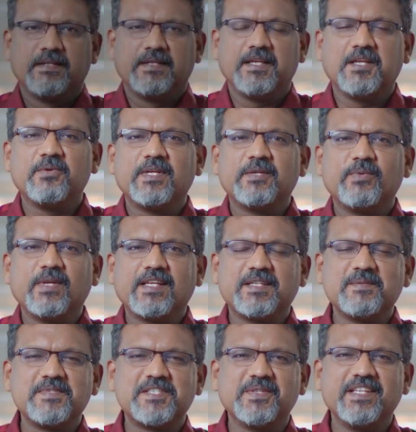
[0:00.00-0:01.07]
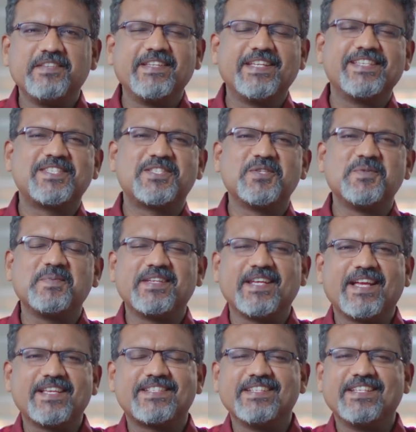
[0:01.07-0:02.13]
Hello and welcome to Living
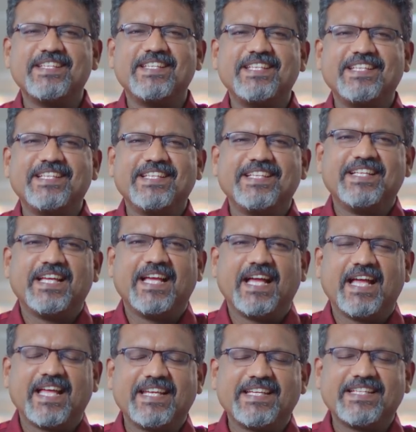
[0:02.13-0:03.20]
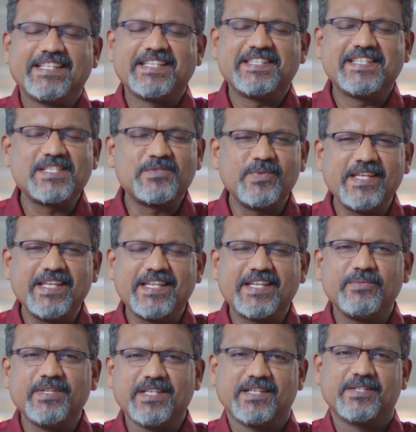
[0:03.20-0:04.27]
Supernaturally. And uh, this
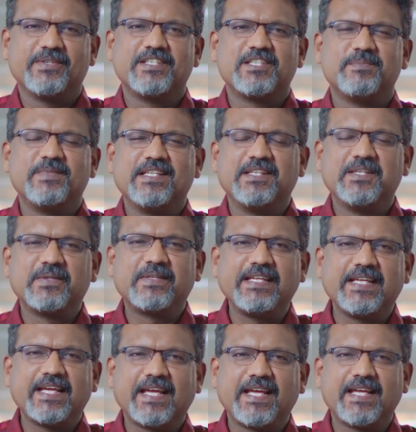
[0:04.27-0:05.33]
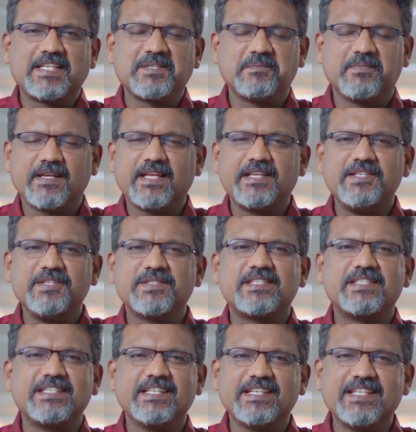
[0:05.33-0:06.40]
week we are going to be looking at a brand new
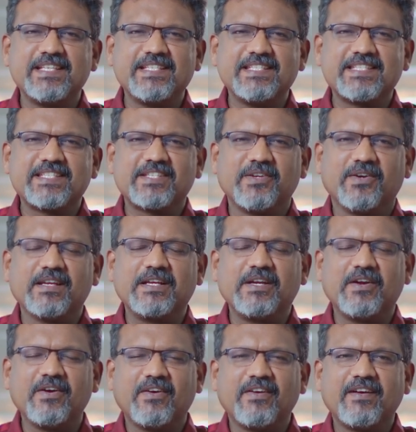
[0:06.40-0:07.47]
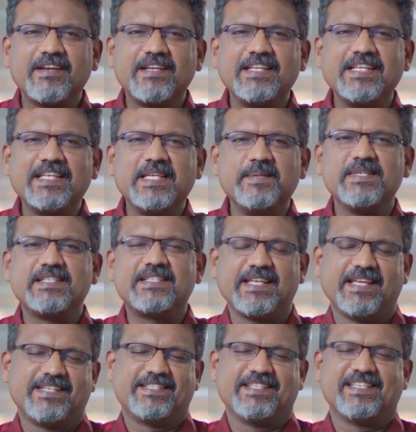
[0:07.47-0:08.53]
series called God
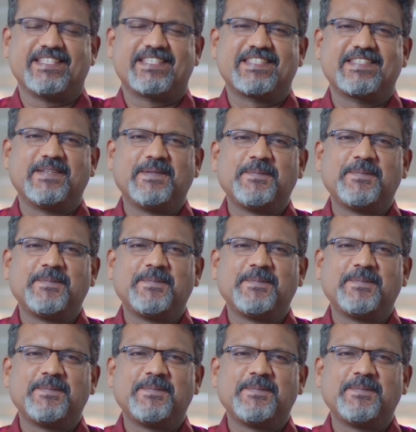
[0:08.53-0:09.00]
Imitators.